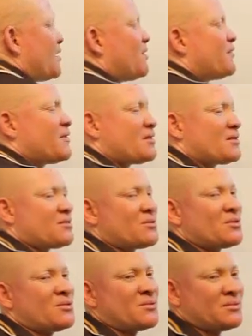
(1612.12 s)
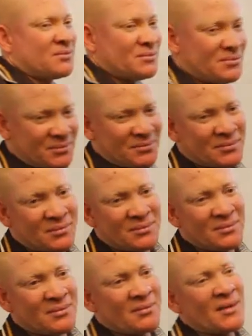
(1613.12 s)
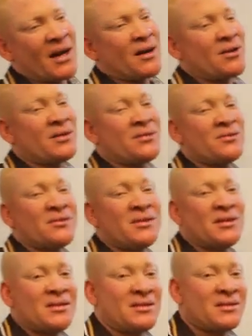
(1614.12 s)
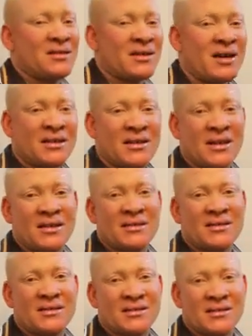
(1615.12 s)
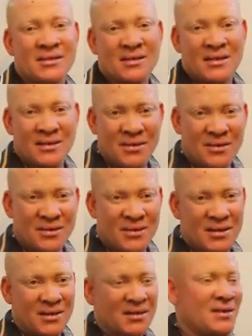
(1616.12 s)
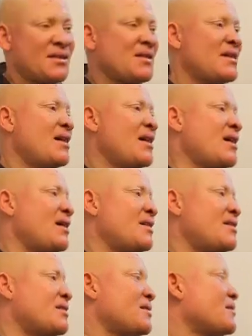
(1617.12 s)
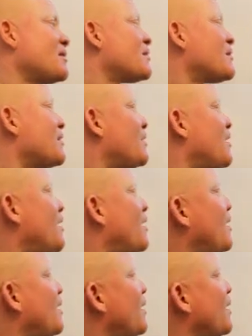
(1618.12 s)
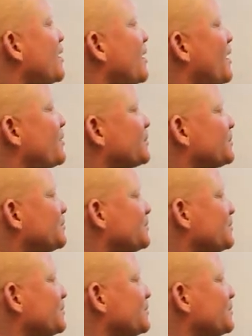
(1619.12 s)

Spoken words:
of this could go according to the cardinalist theory. And now,